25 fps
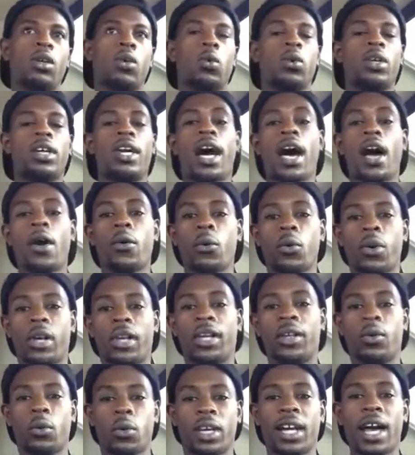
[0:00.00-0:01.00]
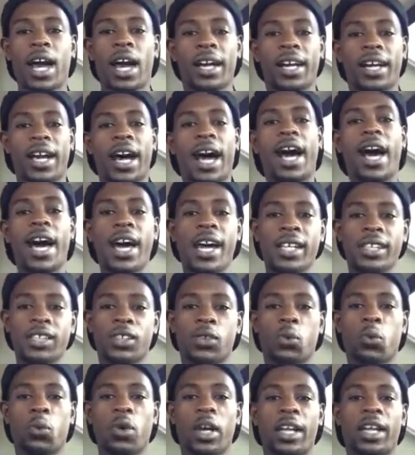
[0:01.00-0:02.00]
We got
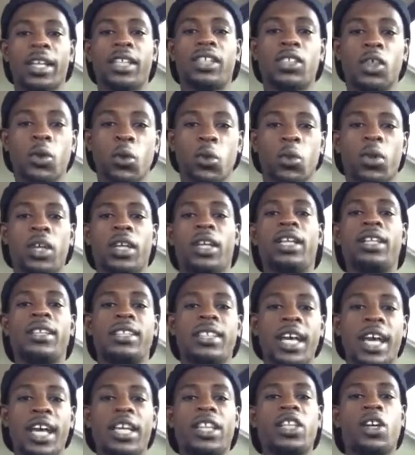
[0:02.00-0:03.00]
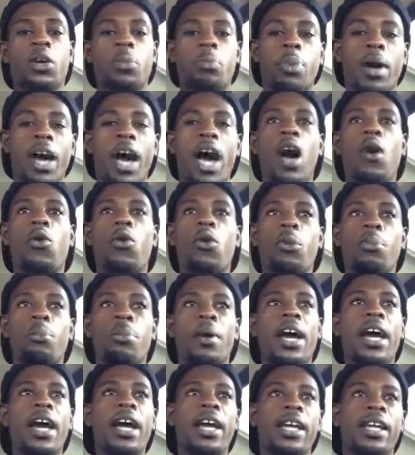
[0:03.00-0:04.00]
guys ready to really take their power
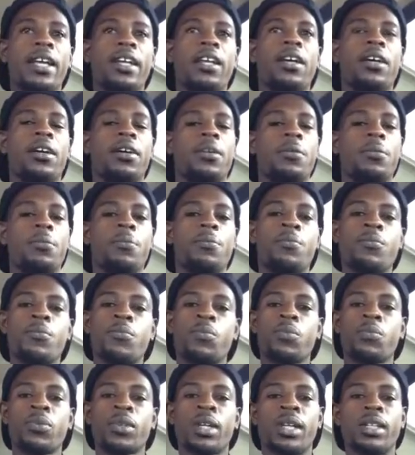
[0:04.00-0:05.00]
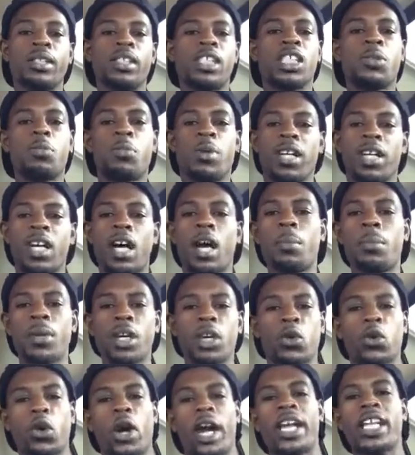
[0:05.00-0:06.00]
back and just become
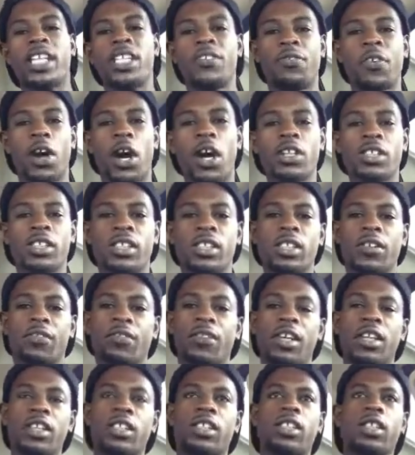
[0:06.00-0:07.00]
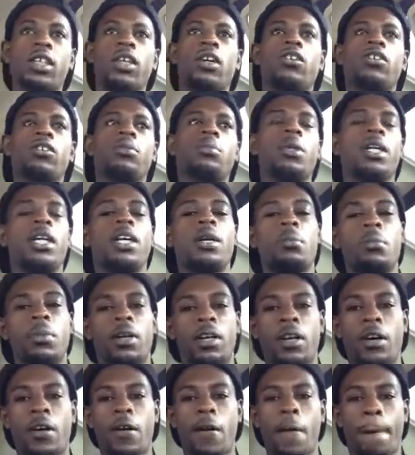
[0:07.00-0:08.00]
the greatest versions of themselves, man.
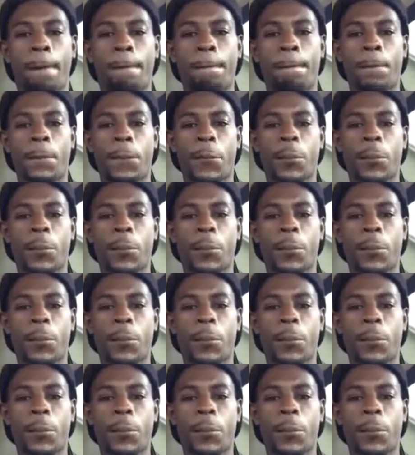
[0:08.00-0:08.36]
But